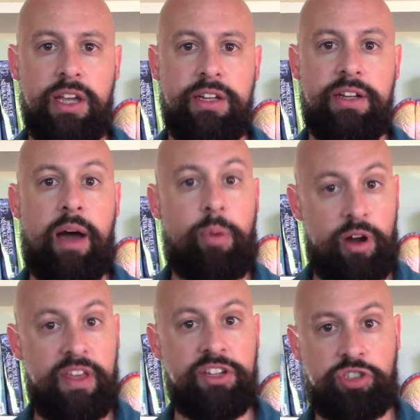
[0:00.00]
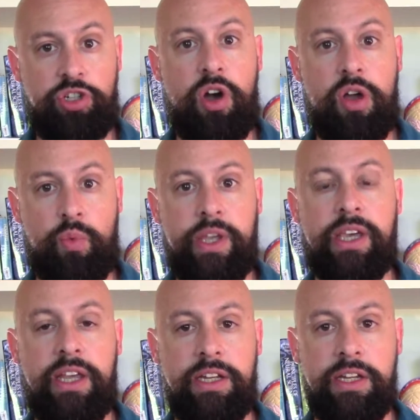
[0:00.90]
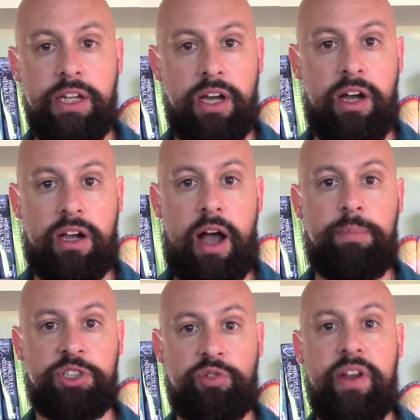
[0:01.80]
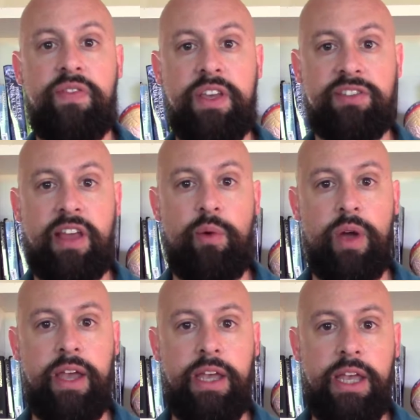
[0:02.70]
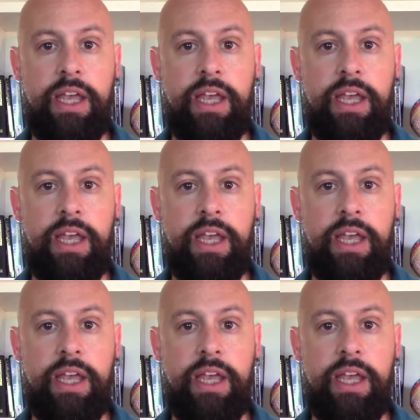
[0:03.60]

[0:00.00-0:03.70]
Now, part of that is good. We can accomplish great things that way.